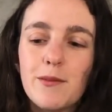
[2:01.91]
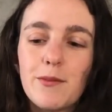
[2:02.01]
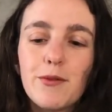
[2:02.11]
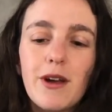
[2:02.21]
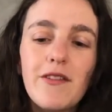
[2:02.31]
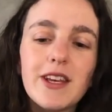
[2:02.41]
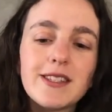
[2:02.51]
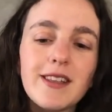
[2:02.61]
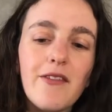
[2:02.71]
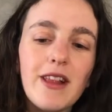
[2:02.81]
previous
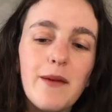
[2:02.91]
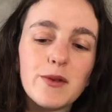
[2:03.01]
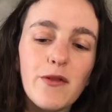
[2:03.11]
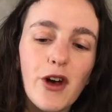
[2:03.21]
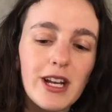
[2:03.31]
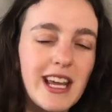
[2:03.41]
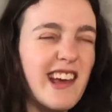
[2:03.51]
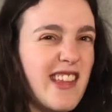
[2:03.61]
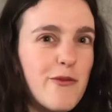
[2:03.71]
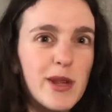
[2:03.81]
lamps we've gotten here,
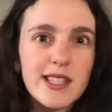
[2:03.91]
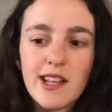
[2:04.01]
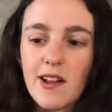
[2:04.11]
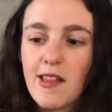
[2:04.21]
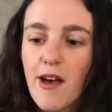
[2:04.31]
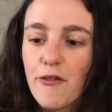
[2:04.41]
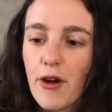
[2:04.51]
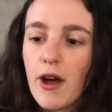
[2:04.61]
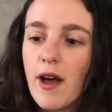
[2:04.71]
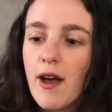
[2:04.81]
they've been sitting there
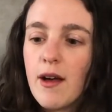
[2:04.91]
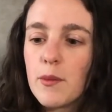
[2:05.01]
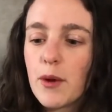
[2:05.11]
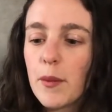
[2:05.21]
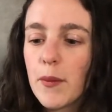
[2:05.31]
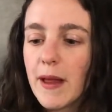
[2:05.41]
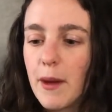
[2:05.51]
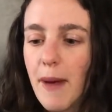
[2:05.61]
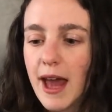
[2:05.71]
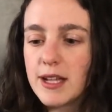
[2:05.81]
for probably
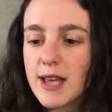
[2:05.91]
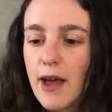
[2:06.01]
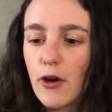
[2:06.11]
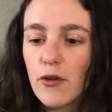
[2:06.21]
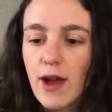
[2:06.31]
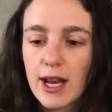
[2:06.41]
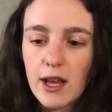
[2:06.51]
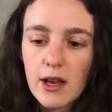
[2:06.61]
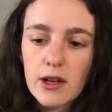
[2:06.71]
about a day already.